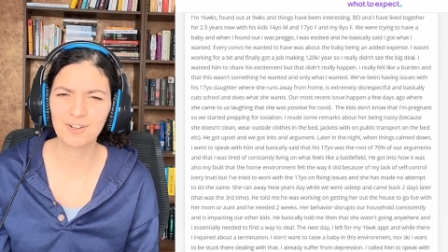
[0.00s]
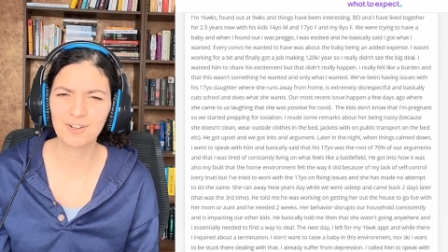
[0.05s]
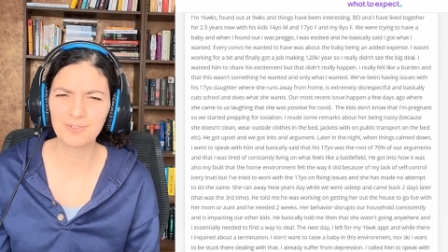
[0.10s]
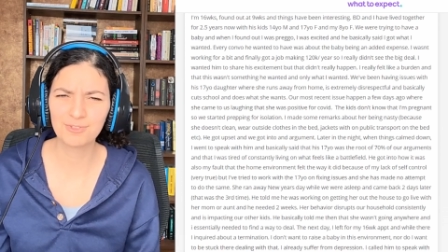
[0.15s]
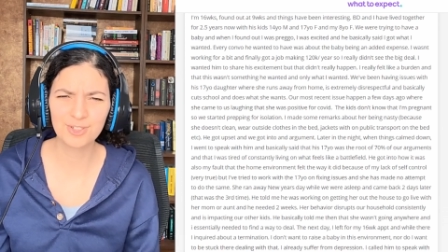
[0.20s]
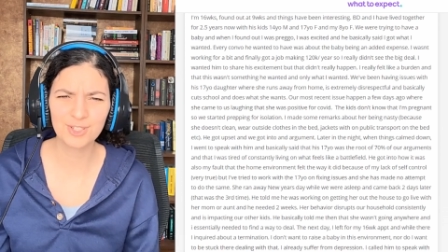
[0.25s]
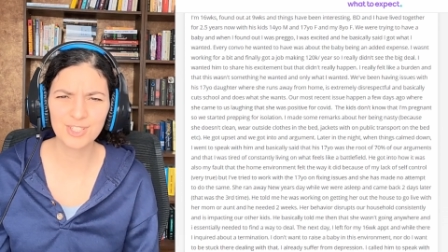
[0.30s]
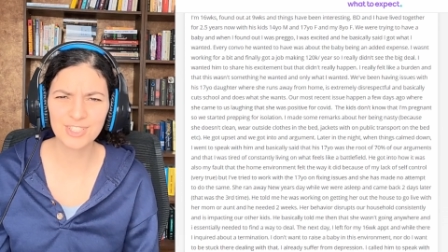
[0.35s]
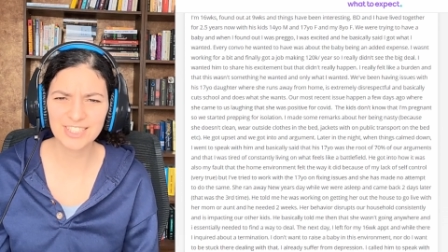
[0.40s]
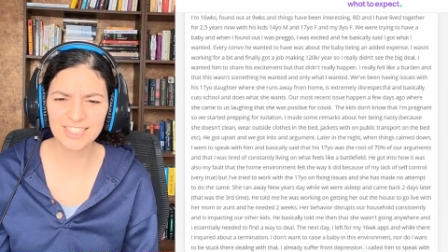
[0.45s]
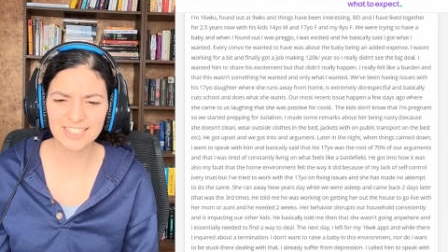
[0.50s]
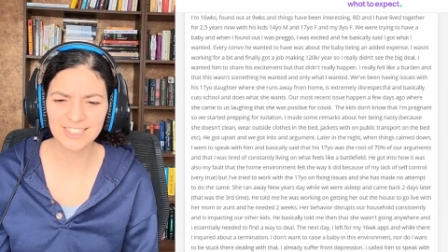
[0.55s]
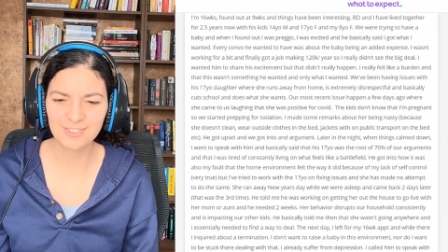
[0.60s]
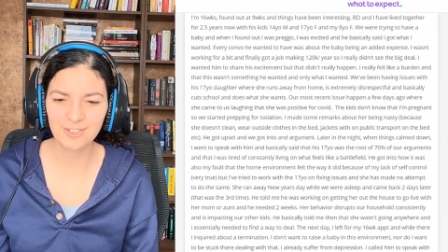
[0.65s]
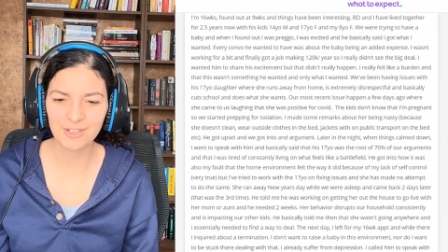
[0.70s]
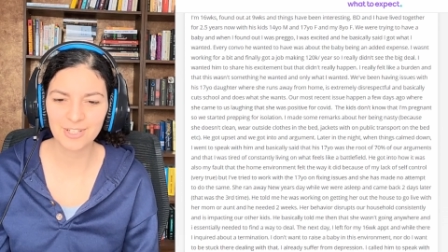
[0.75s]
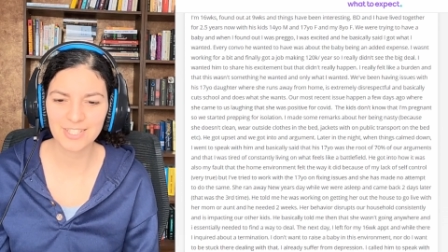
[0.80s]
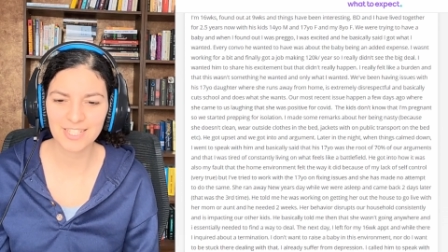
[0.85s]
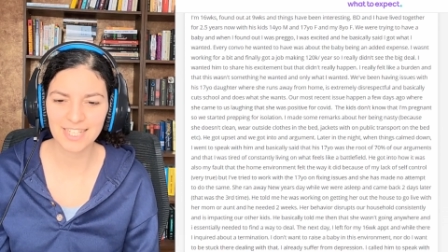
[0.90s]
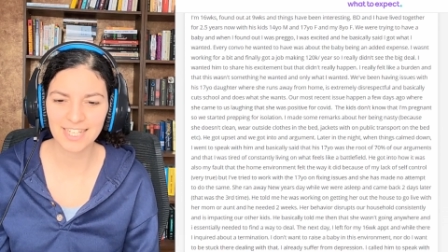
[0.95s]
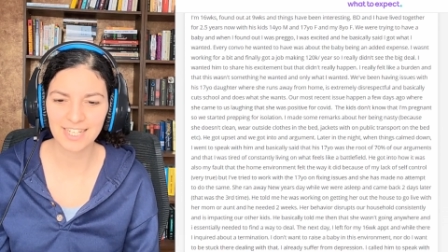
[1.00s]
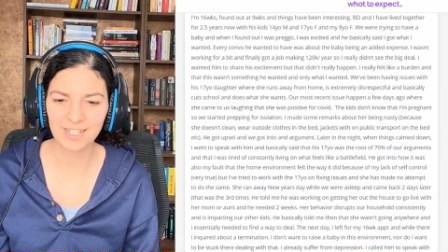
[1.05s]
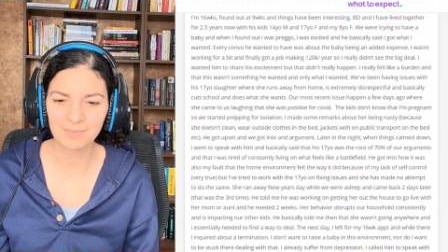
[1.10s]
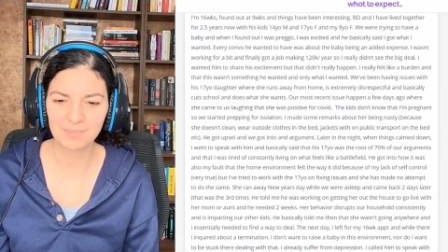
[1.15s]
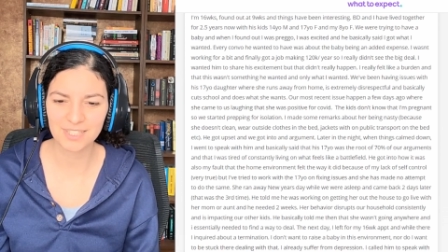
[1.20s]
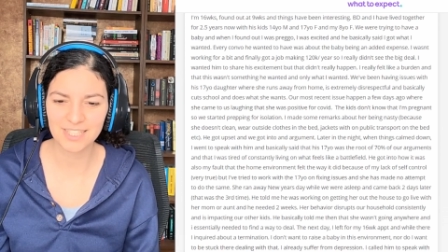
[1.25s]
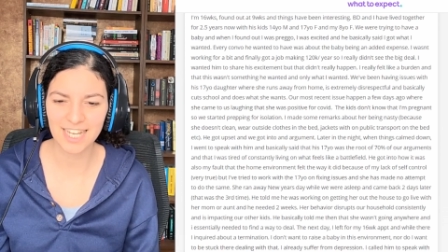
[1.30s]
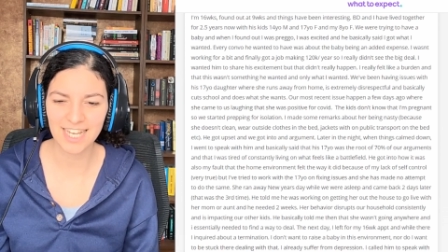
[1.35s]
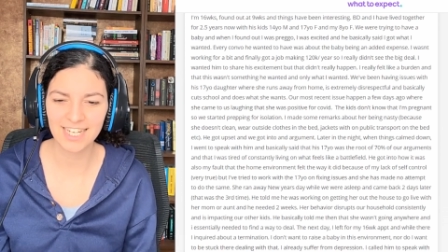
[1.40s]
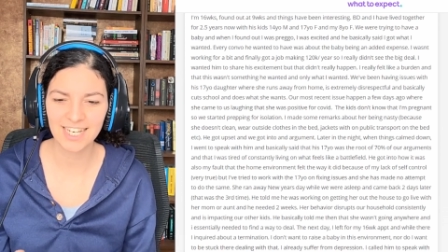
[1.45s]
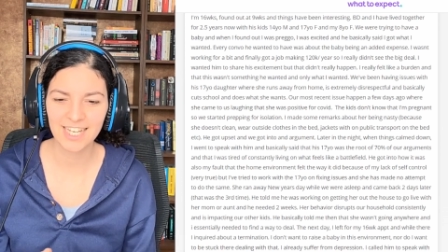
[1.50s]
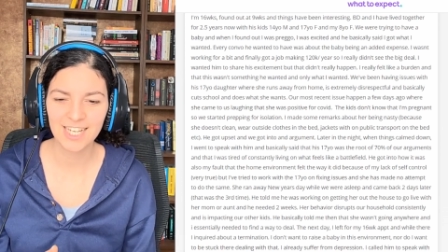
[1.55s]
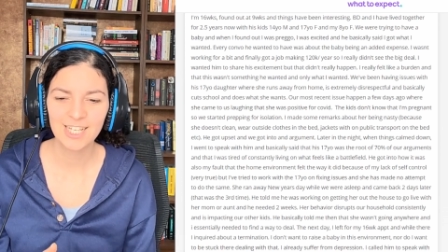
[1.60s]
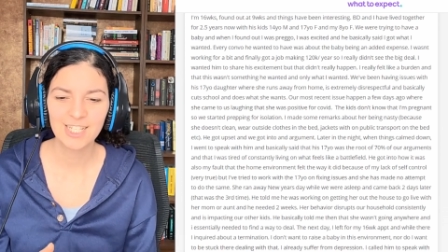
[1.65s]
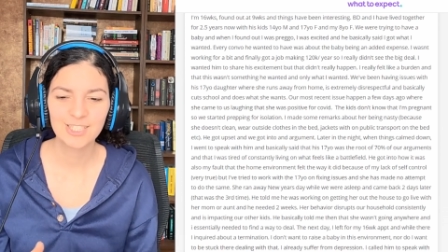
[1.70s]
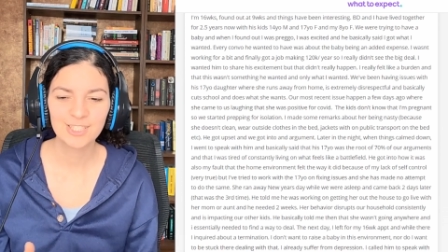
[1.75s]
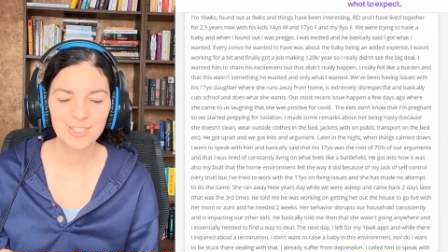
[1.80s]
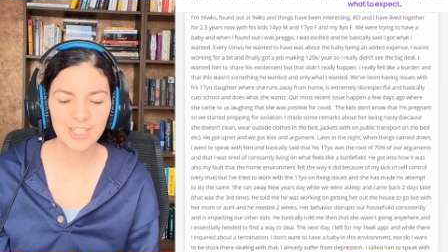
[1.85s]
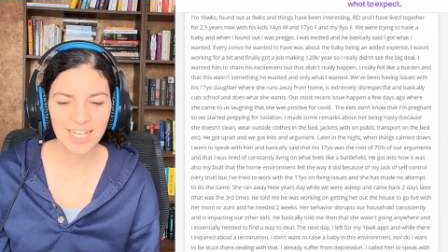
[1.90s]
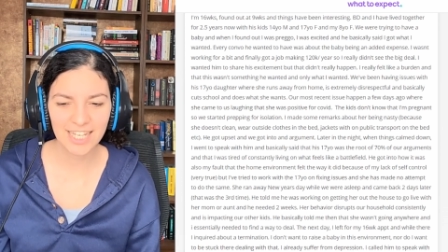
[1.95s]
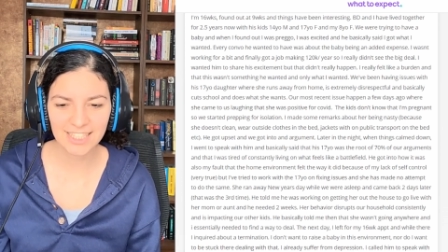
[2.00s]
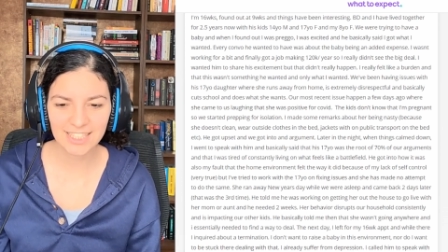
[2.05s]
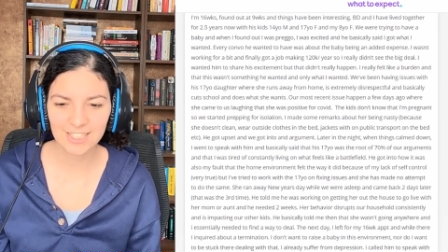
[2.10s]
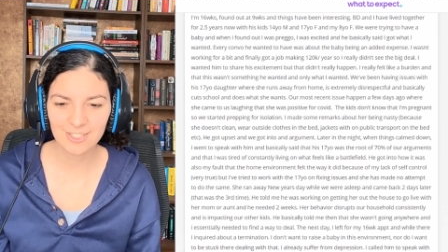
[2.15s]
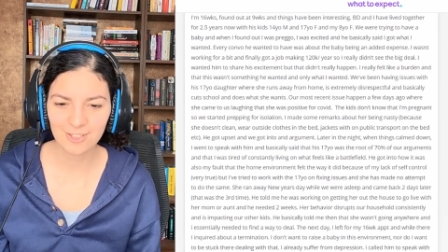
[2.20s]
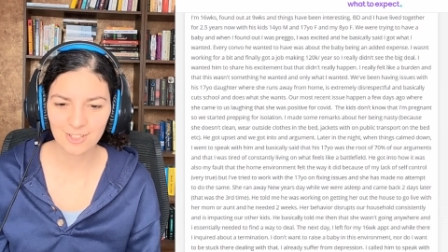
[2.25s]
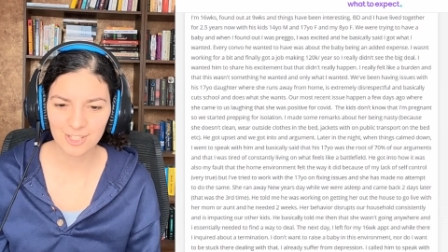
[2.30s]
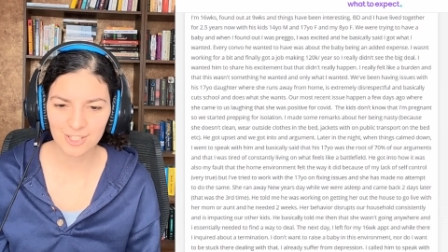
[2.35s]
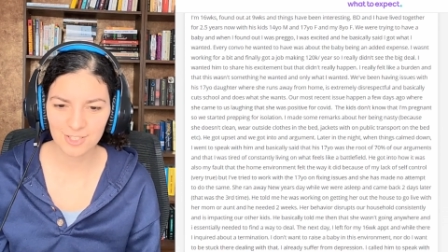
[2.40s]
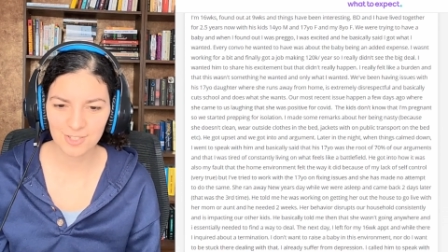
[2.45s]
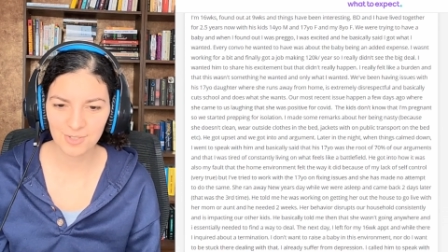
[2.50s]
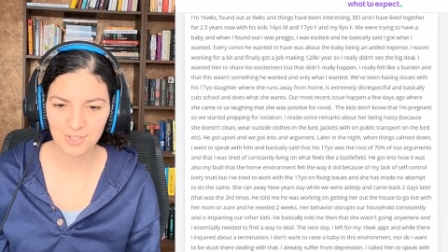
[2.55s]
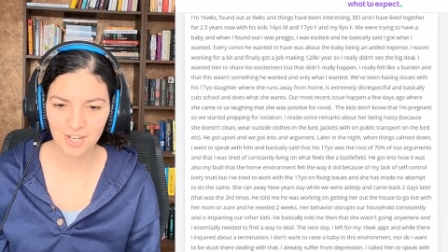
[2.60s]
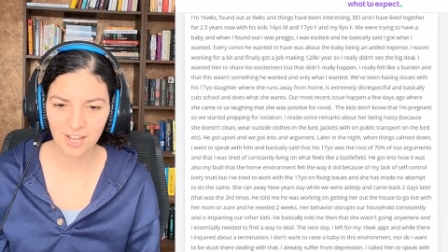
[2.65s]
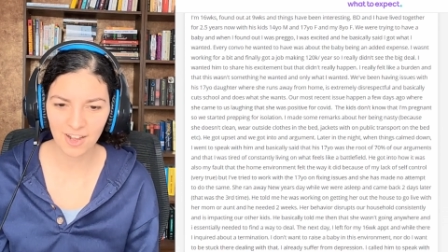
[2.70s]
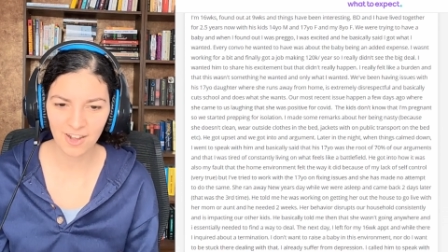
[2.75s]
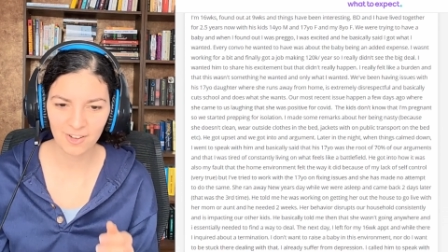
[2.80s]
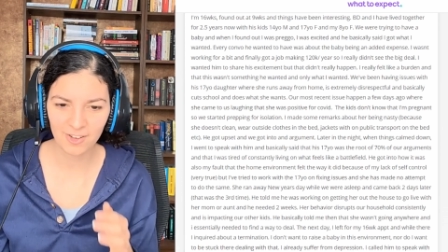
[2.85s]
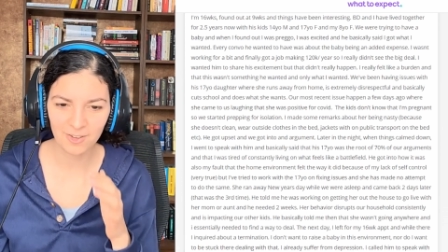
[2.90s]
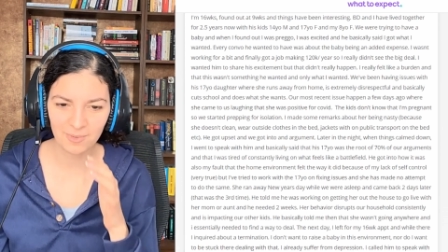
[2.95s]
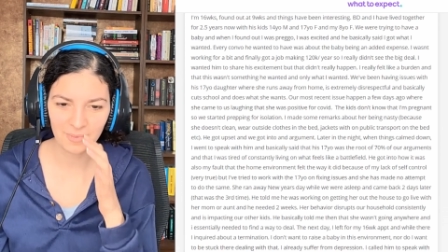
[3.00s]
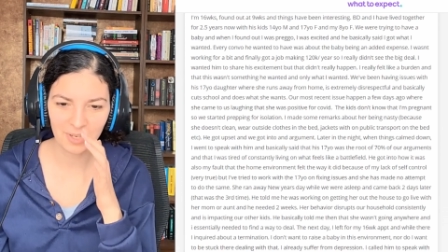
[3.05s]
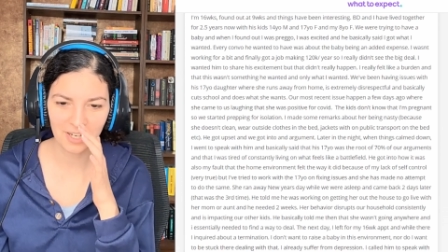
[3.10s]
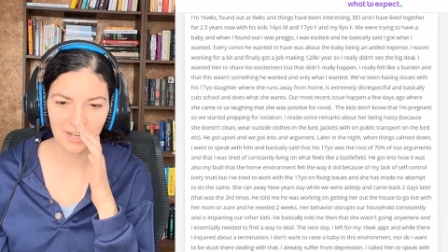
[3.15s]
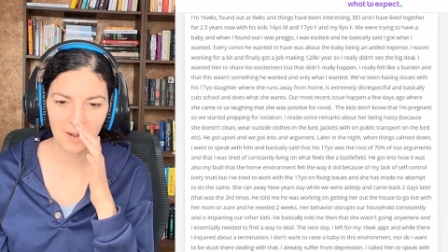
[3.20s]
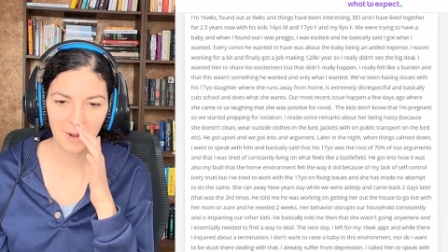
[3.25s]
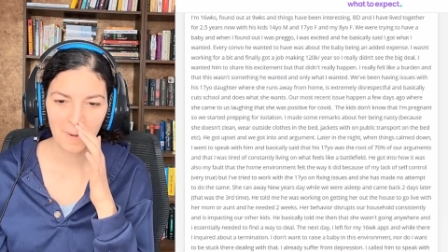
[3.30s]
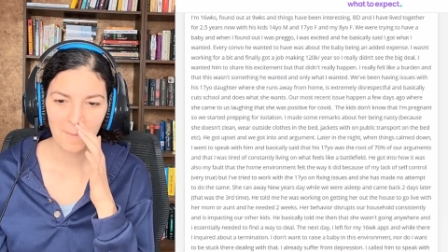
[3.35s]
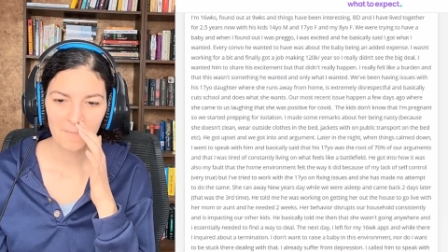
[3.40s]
of course he's going to get upset. So yes, you got into an argument.